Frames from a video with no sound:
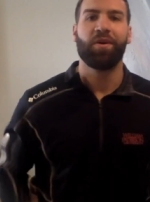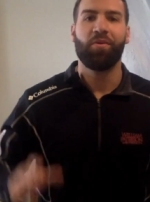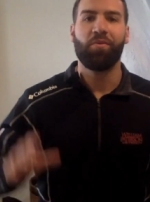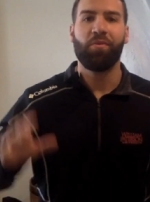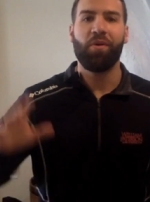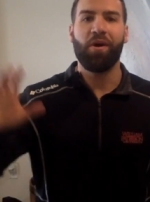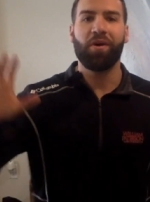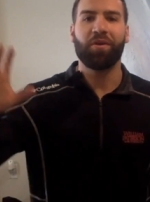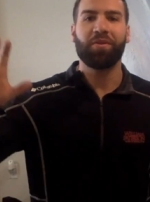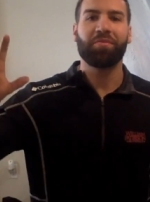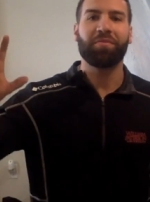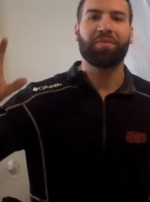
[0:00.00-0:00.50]

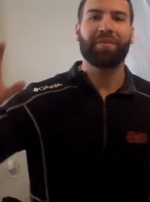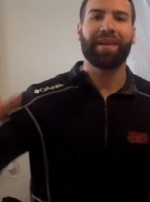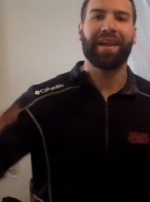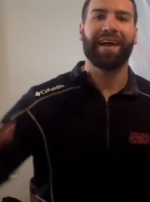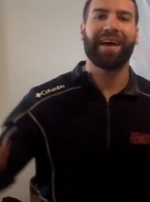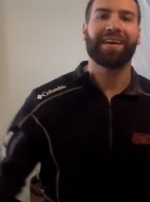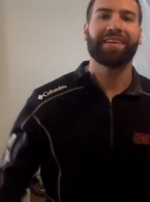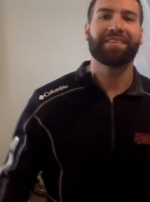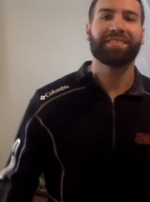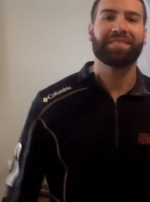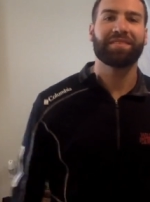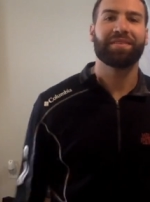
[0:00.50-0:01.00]
Welcome
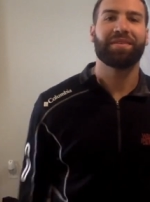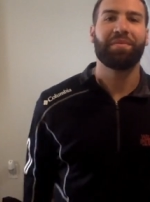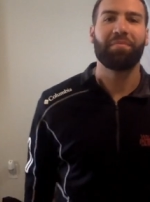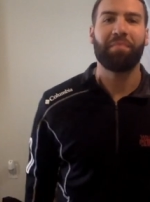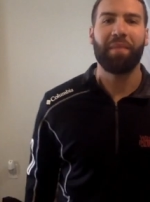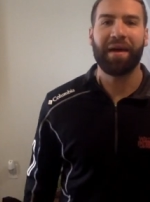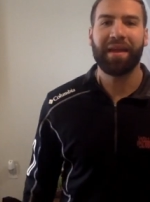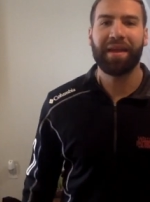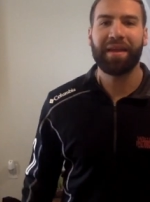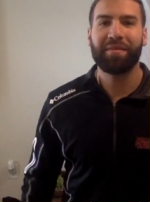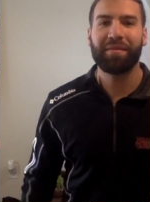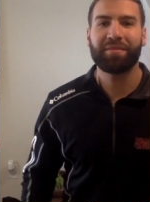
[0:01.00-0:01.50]
class,
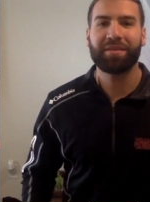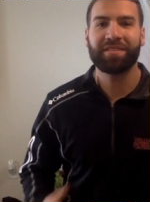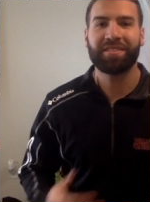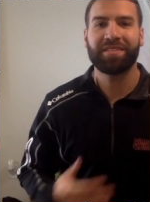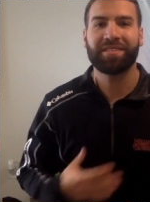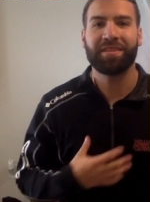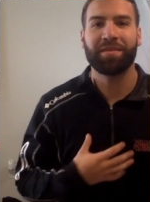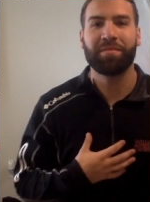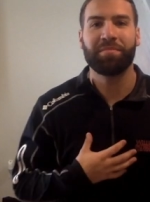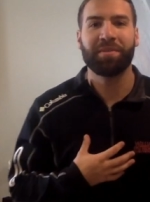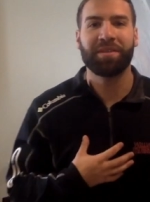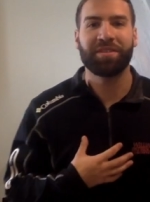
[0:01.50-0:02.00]
my name
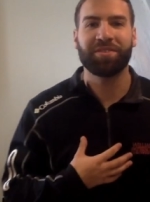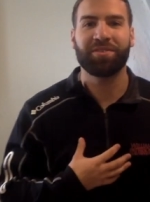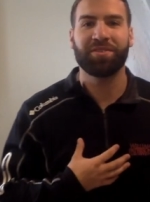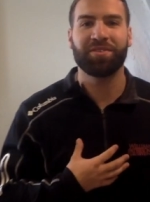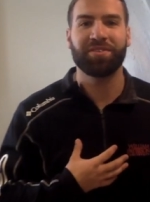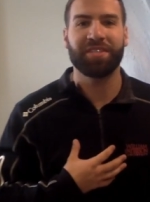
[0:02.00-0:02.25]
is Mr.